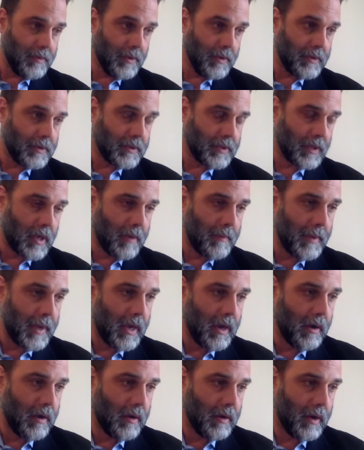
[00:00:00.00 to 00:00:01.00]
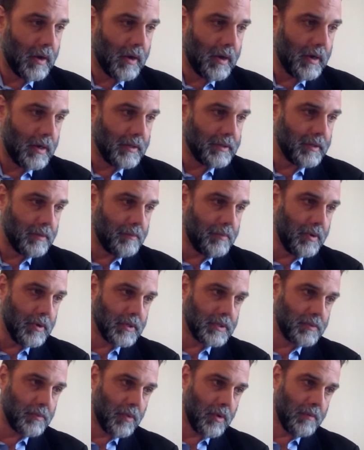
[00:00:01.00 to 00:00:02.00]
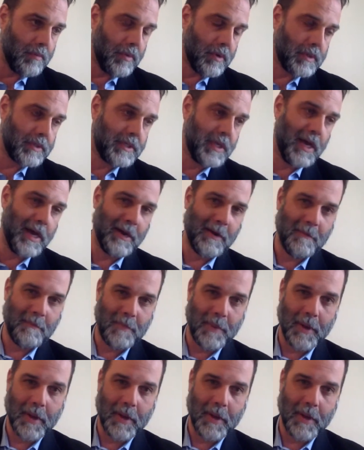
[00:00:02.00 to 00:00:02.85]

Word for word: book to come out uh, to push more books on him.